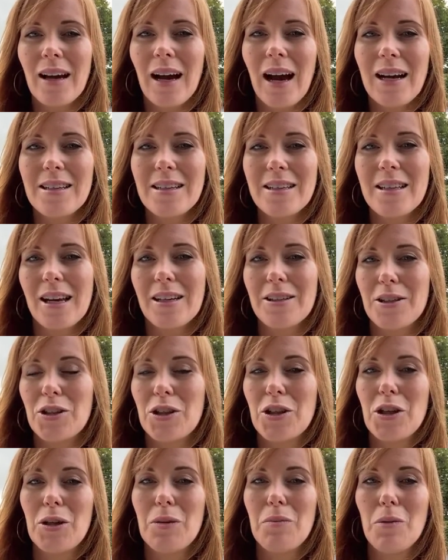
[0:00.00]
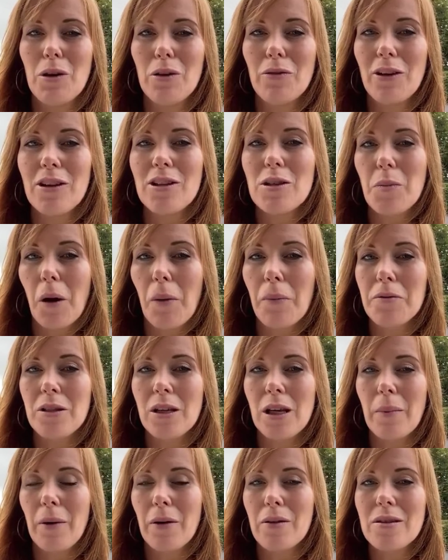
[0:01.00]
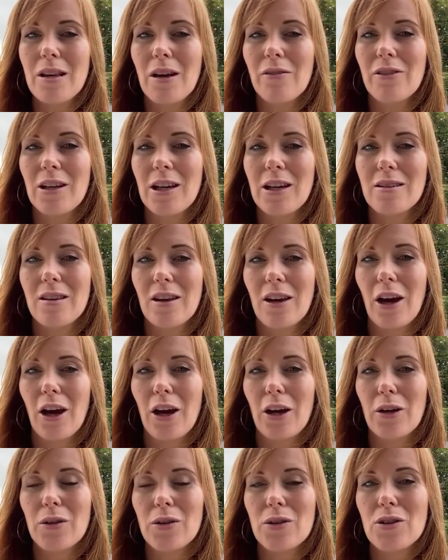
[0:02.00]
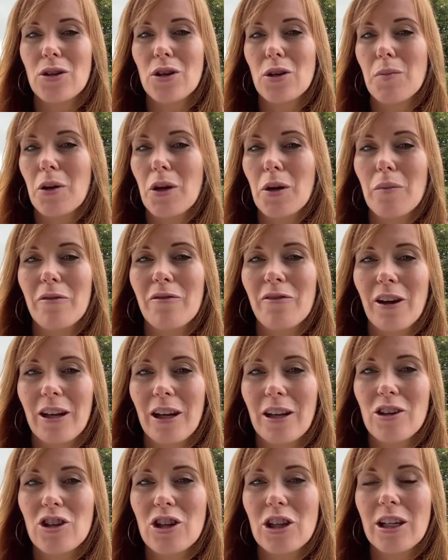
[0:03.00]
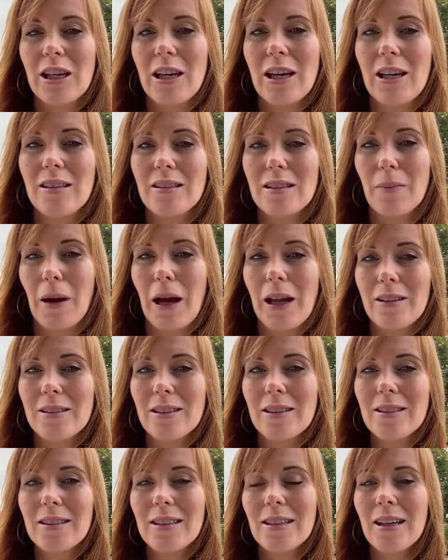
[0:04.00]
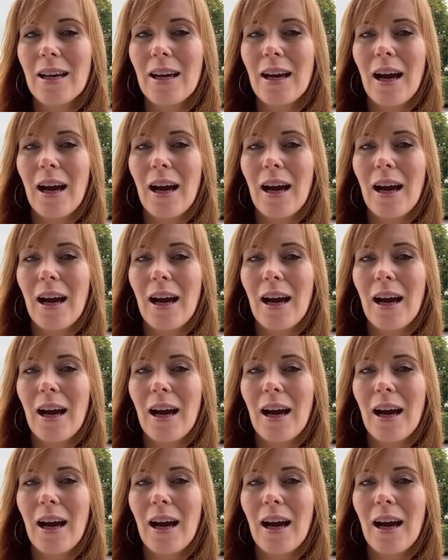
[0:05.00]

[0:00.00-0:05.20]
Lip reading: I decided to move into property about 7 years ago to become financially independent